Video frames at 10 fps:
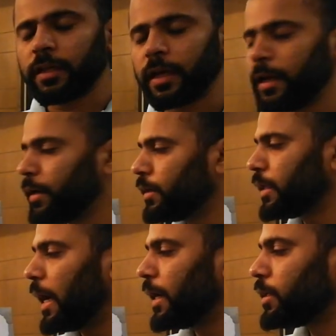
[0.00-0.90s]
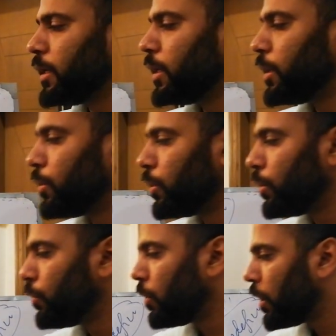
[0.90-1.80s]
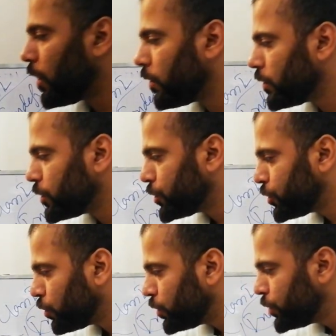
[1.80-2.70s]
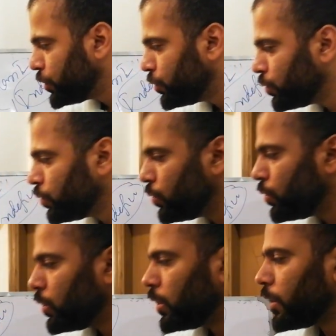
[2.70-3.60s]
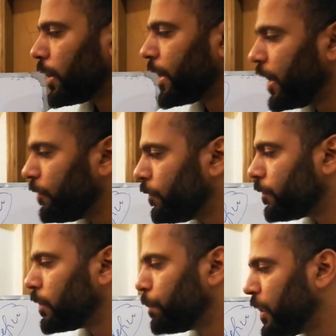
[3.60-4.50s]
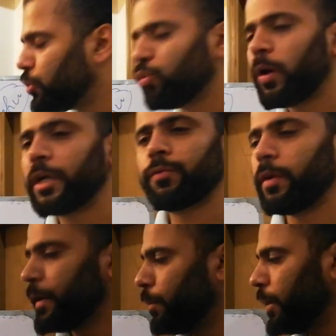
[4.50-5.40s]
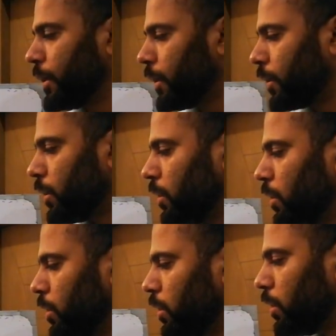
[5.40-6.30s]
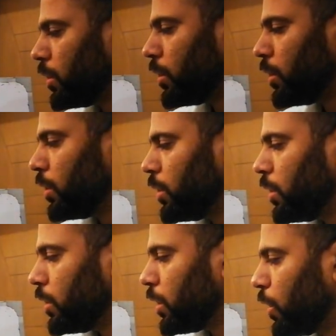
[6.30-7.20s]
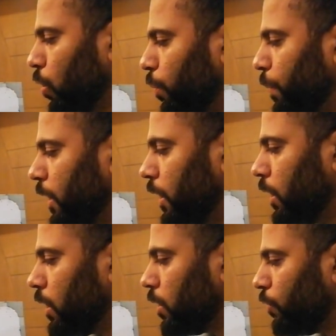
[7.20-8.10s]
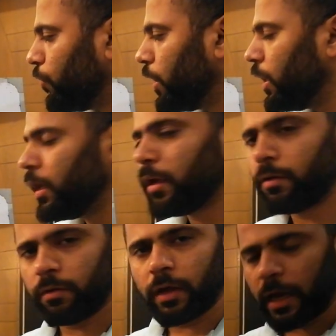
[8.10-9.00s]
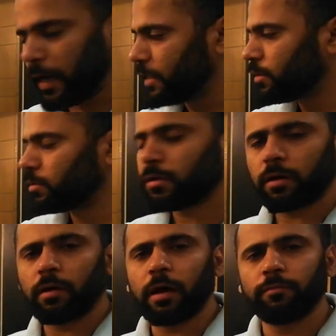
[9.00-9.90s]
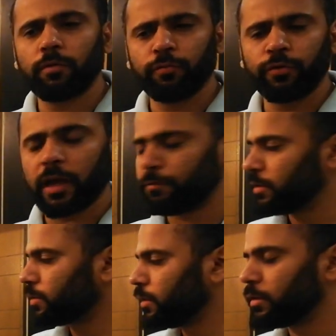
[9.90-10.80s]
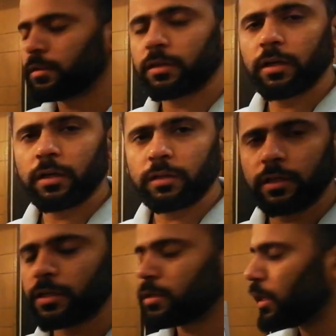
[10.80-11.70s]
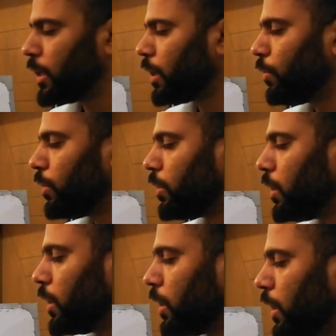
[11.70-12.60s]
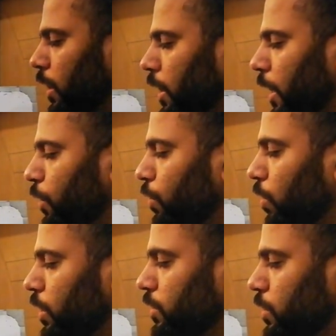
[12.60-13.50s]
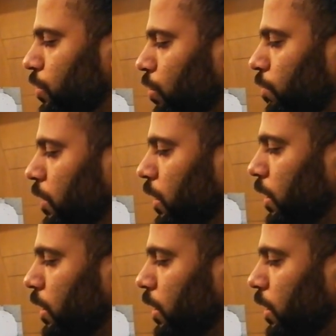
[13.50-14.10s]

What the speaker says: clear that should you give the P2y12 inhibitor, clopi, as we have discussed this in our acute coronary syndrome